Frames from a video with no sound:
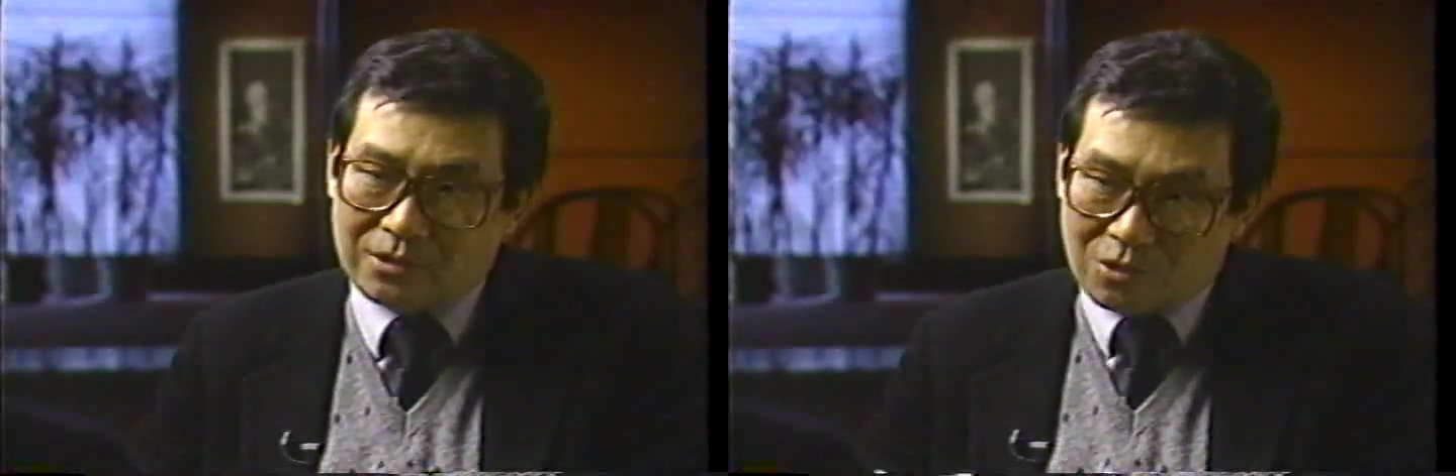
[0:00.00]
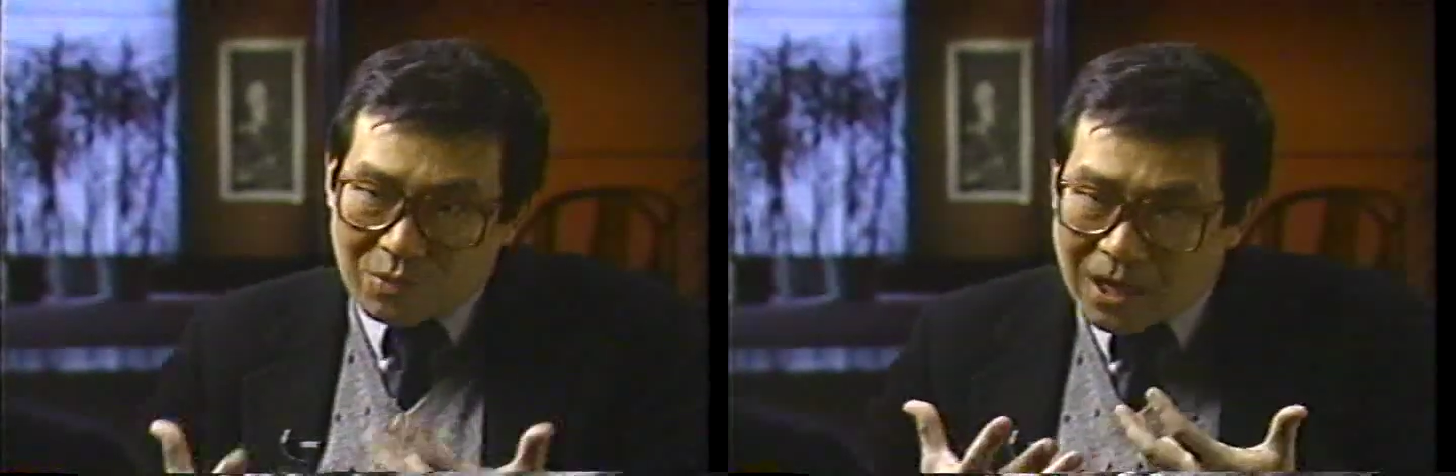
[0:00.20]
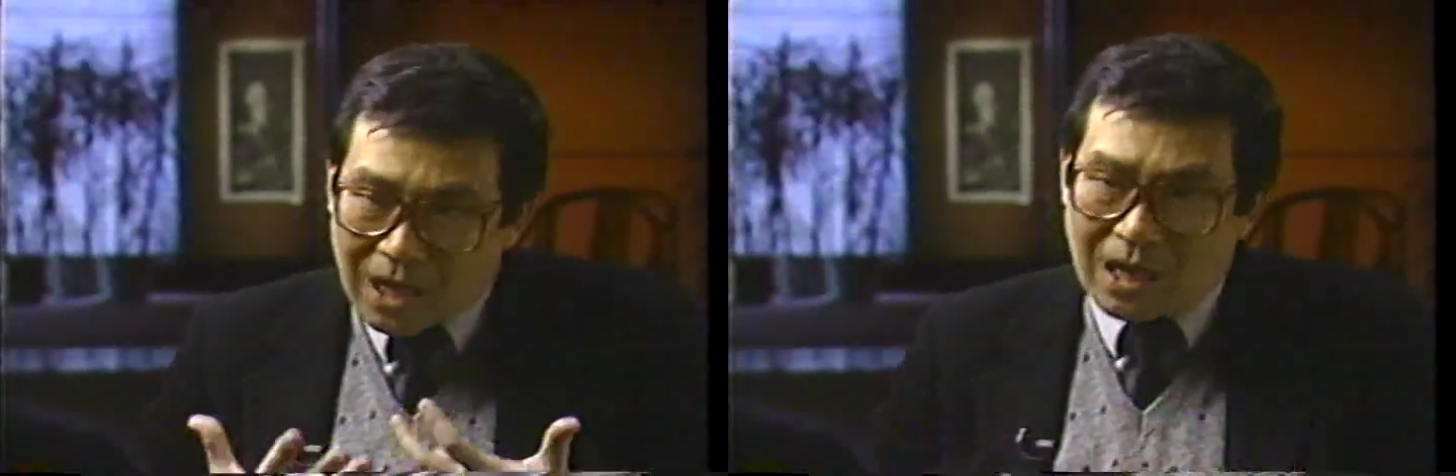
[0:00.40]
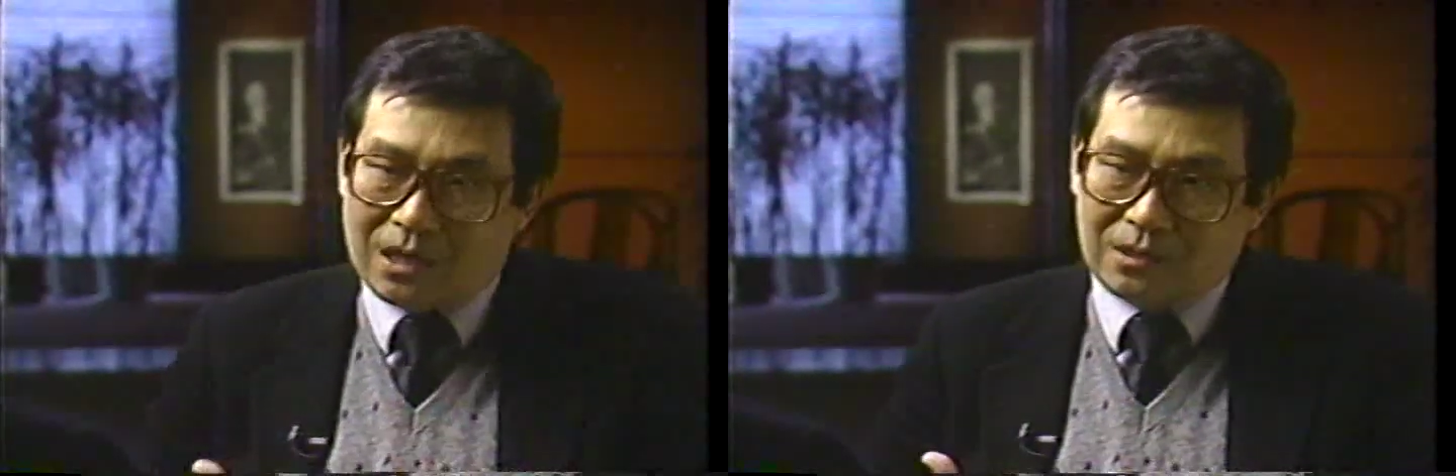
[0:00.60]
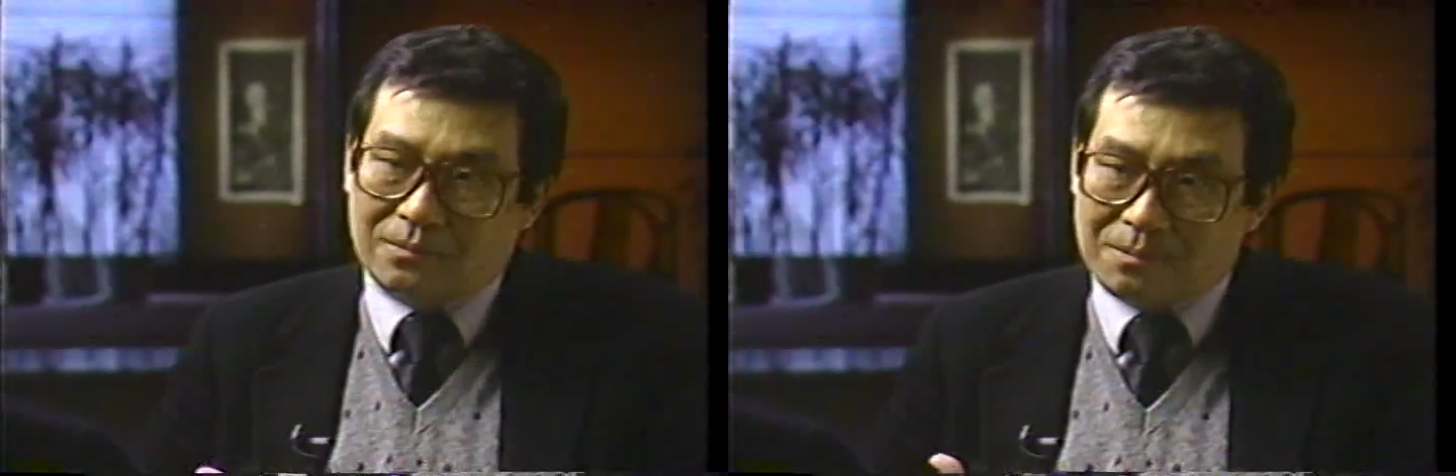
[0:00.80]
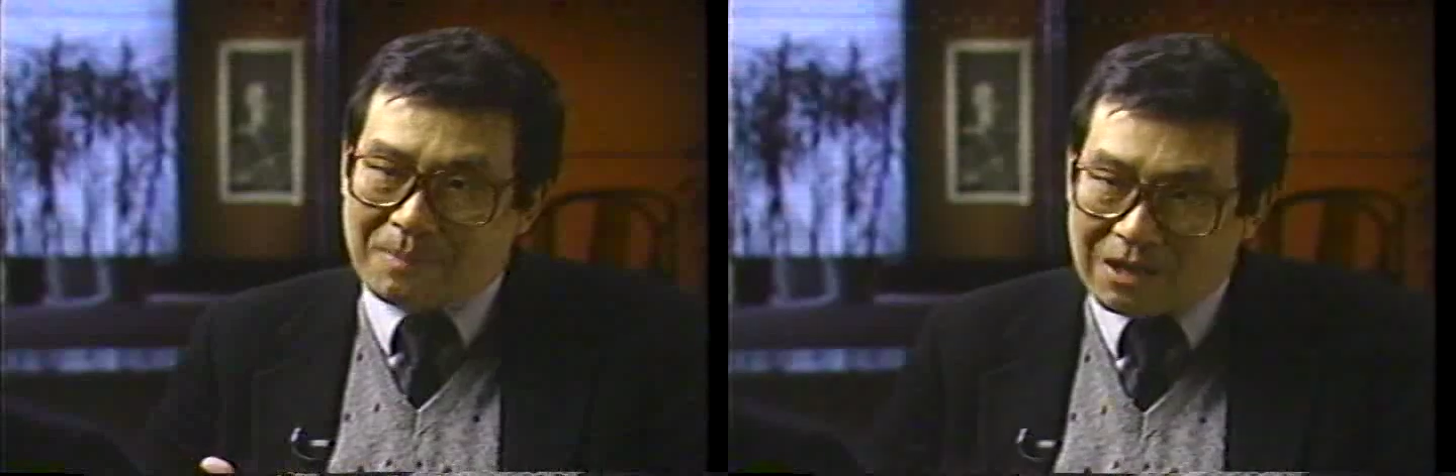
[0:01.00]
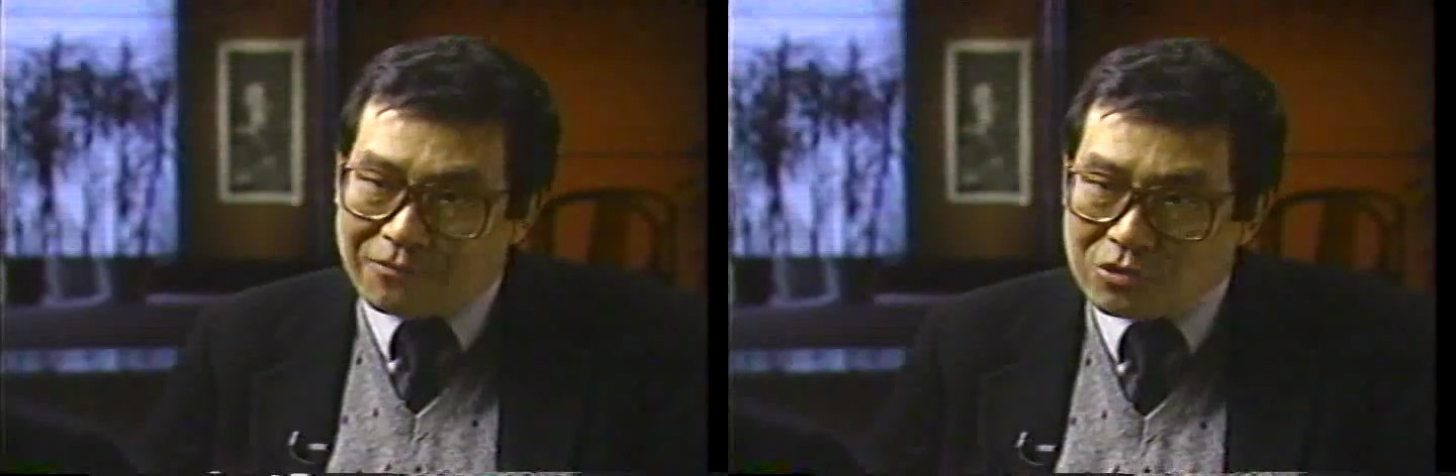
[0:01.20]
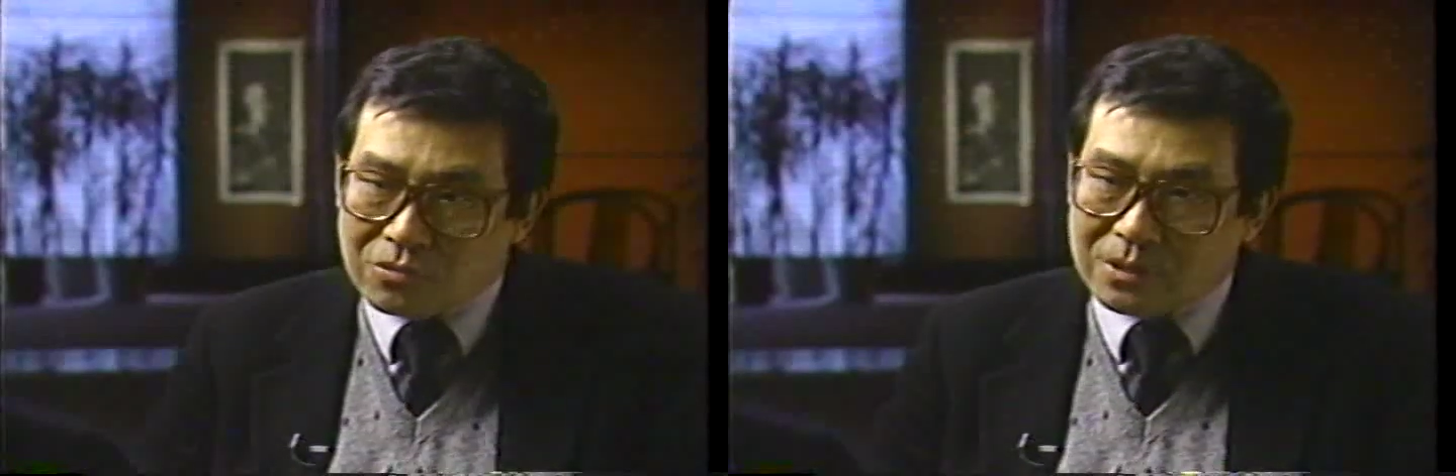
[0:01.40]
So we are
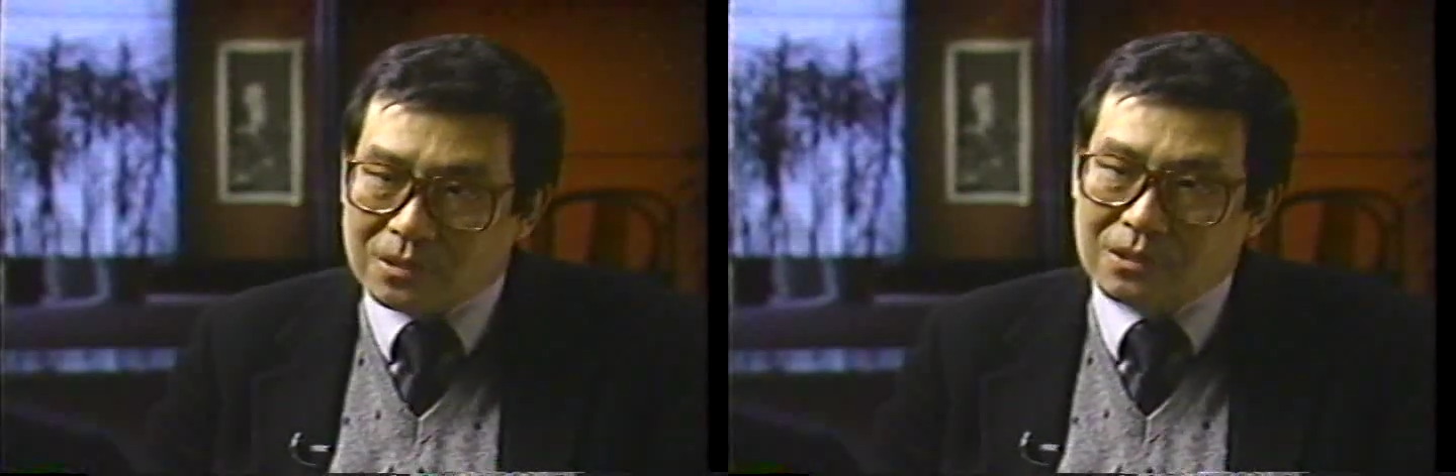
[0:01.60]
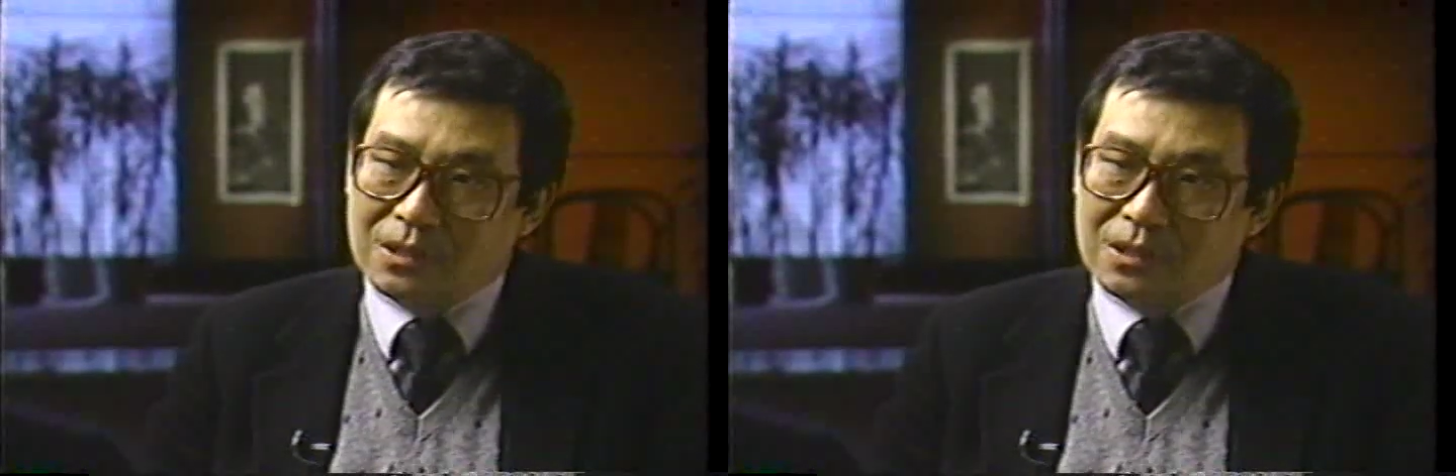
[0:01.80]
beneficiaries